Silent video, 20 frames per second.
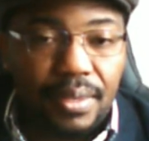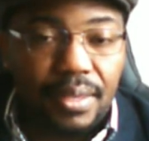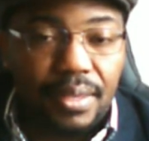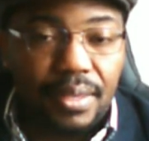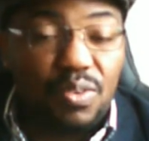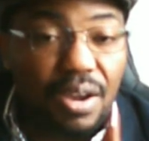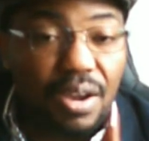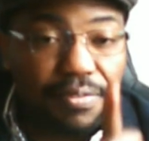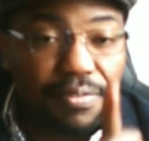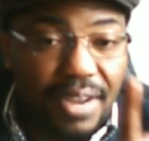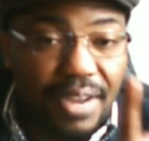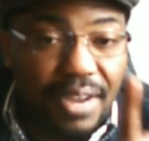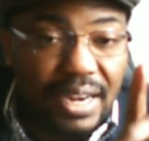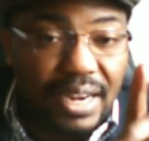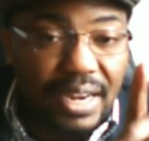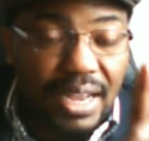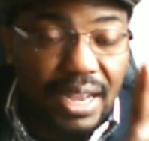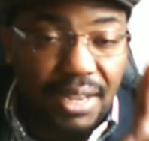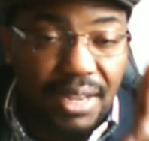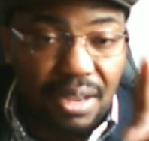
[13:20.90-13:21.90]
Your
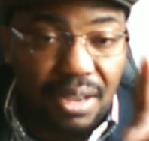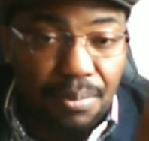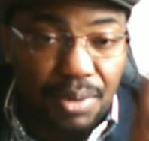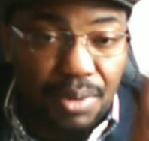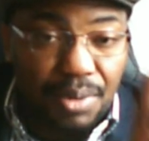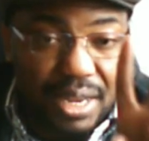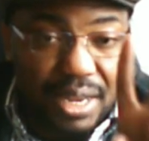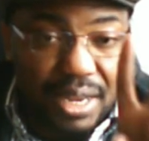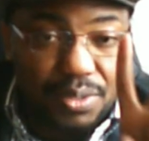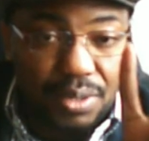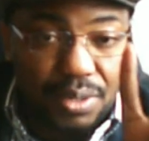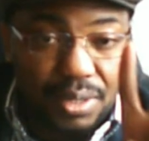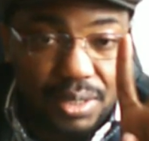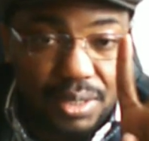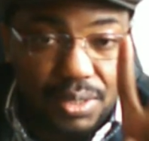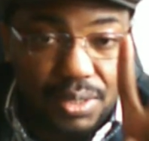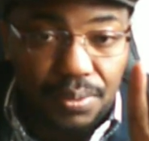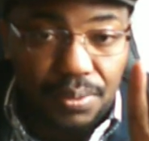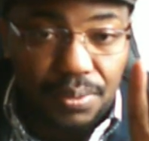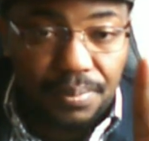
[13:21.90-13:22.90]
father and your mother is only
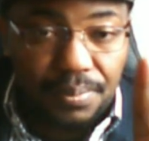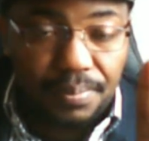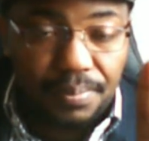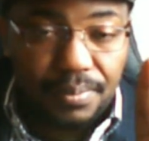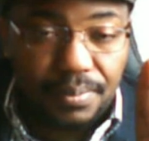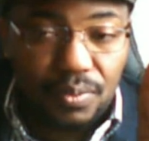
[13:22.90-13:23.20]
2